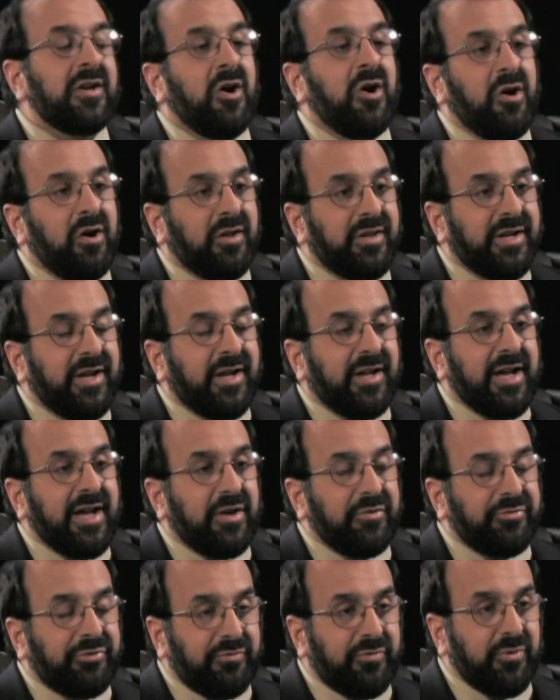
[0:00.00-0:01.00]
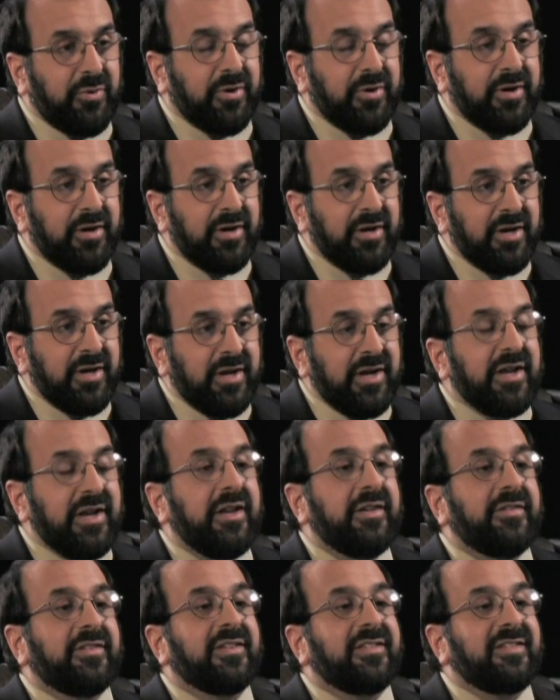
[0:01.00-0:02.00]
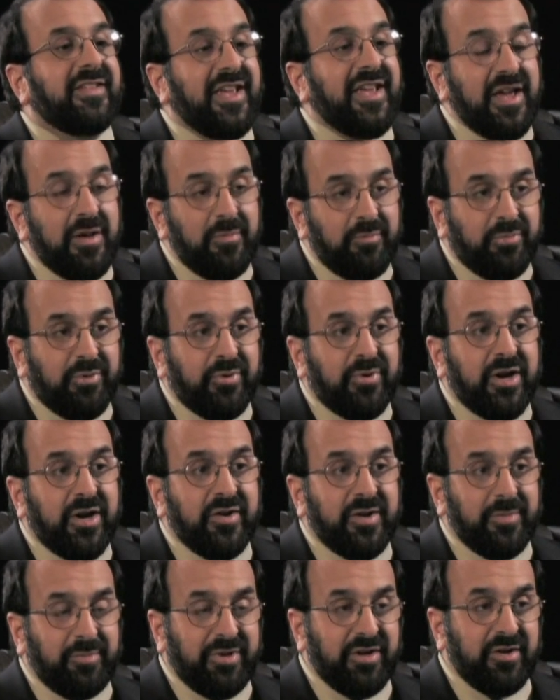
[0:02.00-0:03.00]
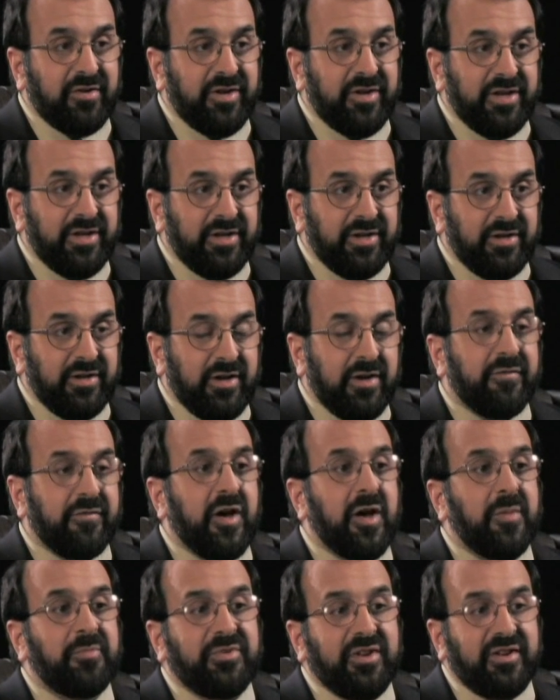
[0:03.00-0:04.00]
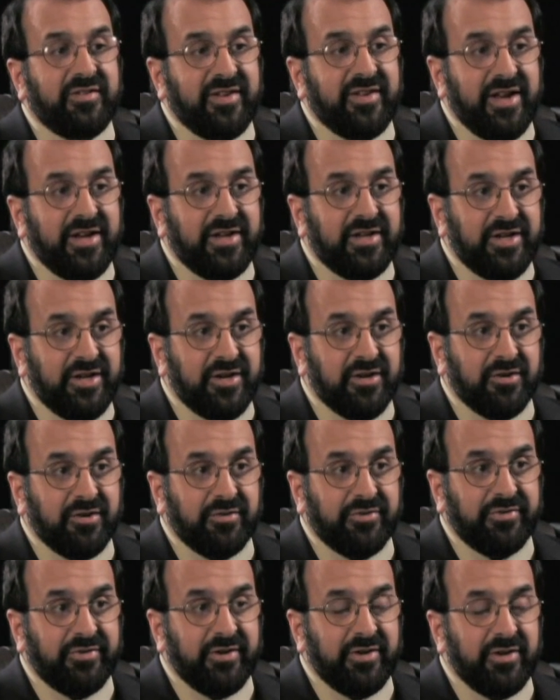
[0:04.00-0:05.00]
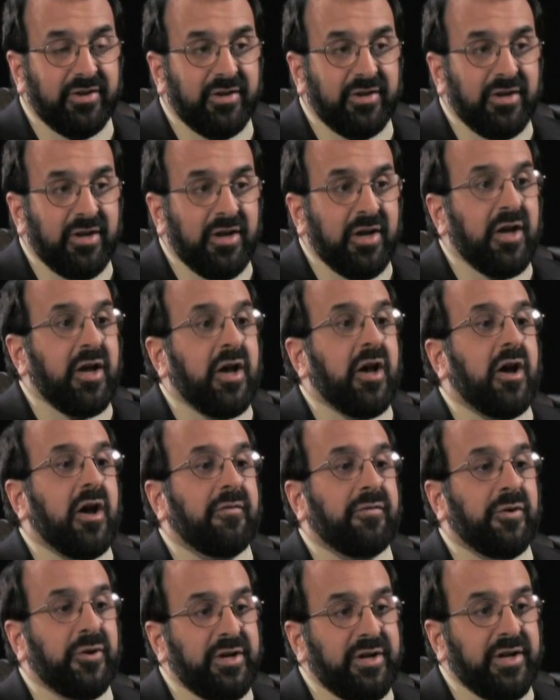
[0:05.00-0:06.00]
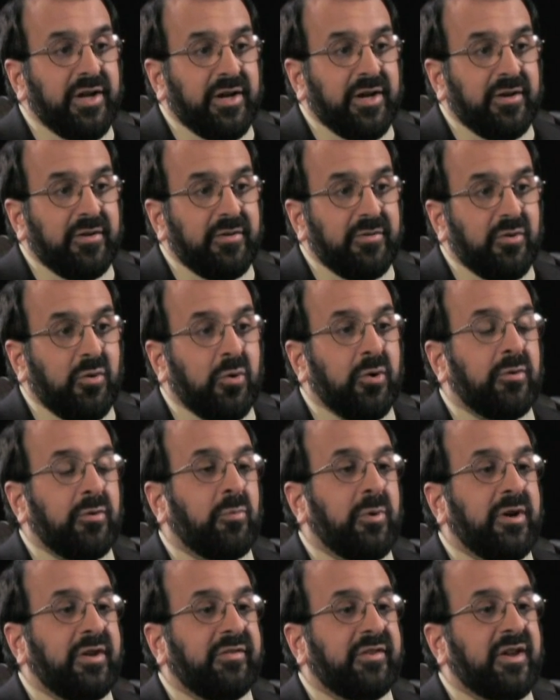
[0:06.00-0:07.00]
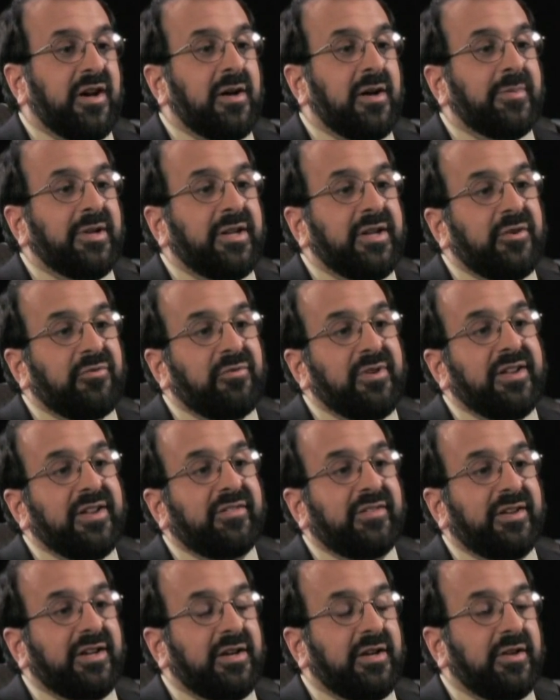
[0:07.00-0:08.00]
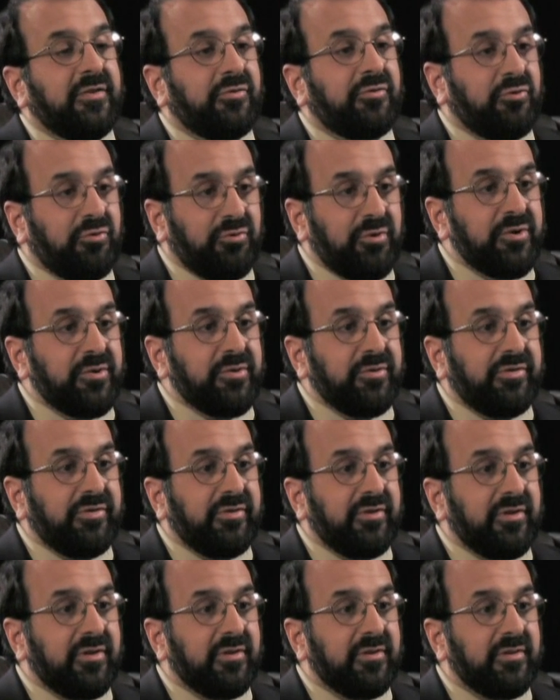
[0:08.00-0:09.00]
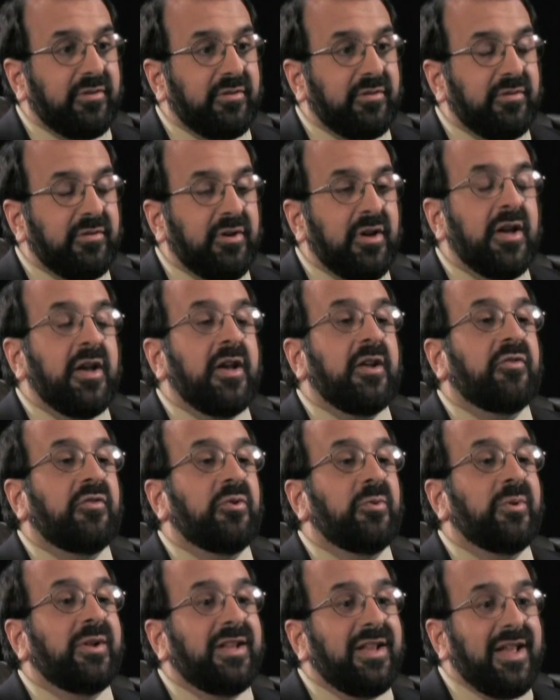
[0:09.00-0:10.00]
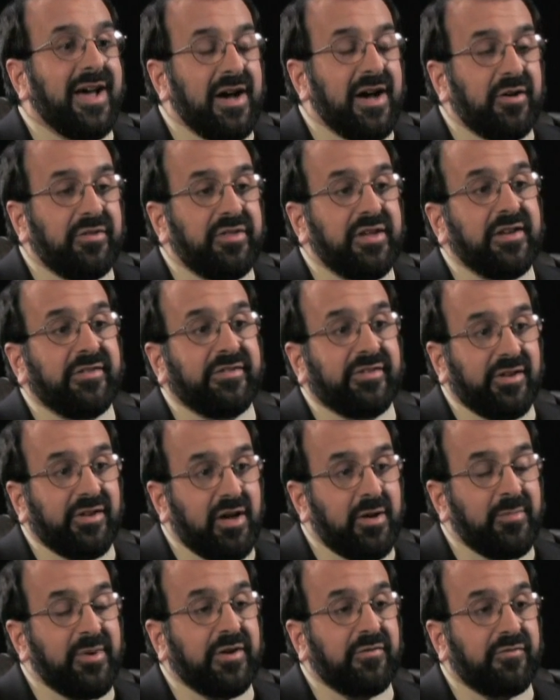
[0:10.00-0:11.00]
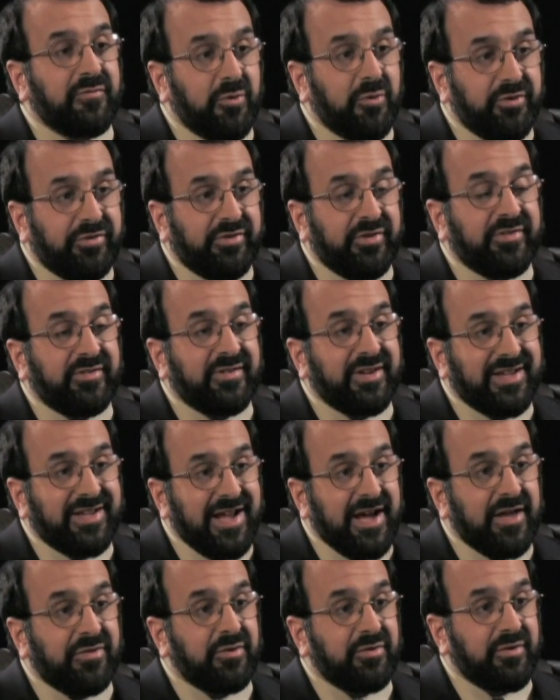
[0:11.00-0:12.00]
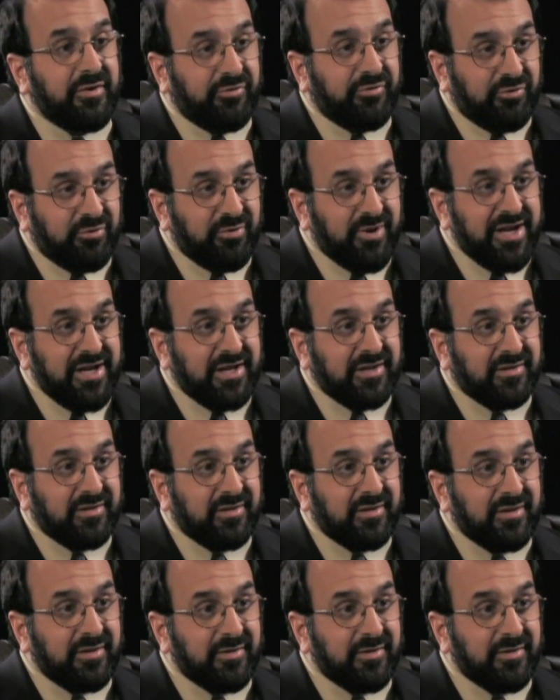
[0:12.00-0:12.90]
All it allows for is a temporary period of up to 10 years of hudna, or what is commonly translated as truce, to allow the Islamic forces to gather their strength.